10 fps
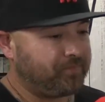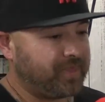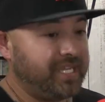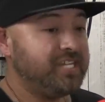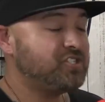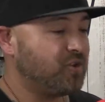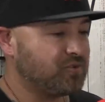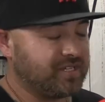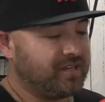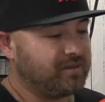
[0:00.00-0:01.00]
he shows
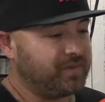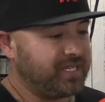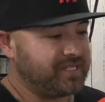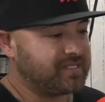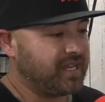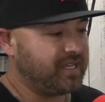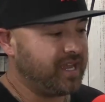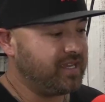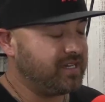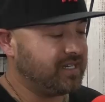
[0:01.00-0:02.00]
up and he's like,
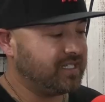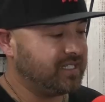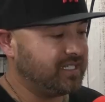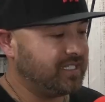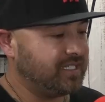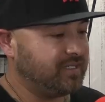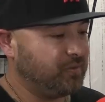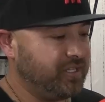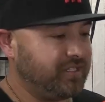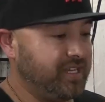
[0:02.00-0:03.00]
"Hey, uh, what do
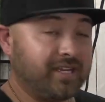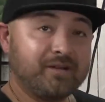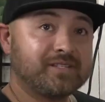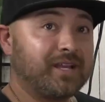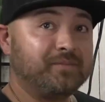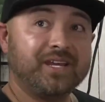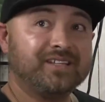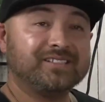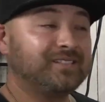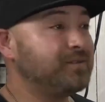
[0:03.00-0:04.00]
you think?" I was like, "Man,
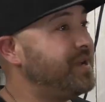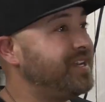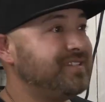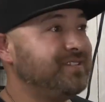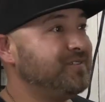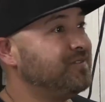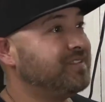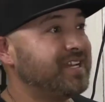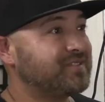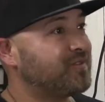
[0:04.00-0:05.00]
this is amazing, dude.
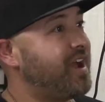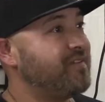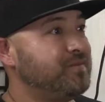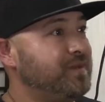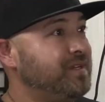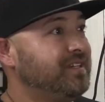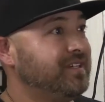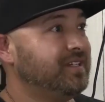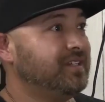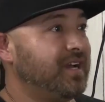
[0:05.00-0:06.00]
Thanks for having me.
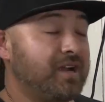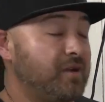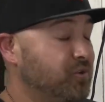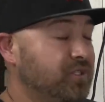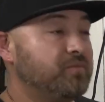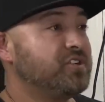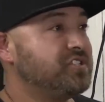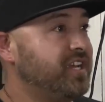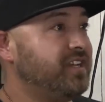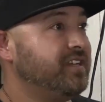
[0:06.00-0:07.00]
I, I really
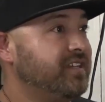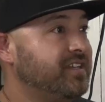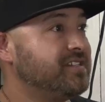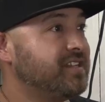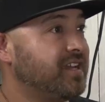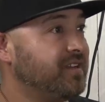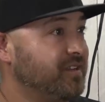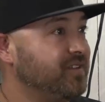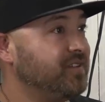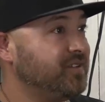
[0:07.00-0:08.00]
appreciate it." And he's like,
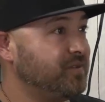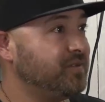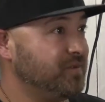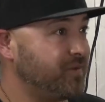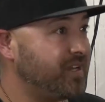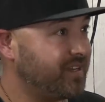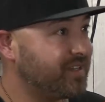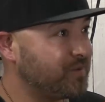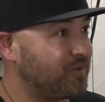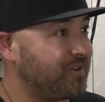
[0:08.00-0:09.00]
"You you ready to get
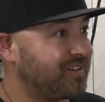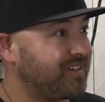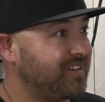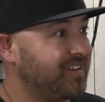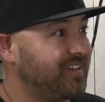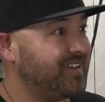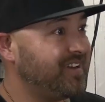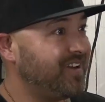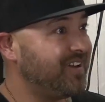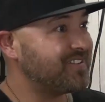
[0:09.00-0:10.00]
to work?"
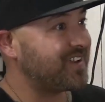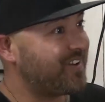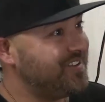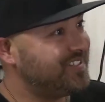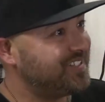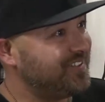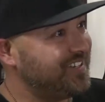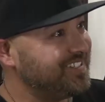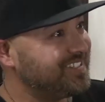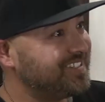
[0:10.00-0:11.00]
I was like, "Are you serious?" Oh,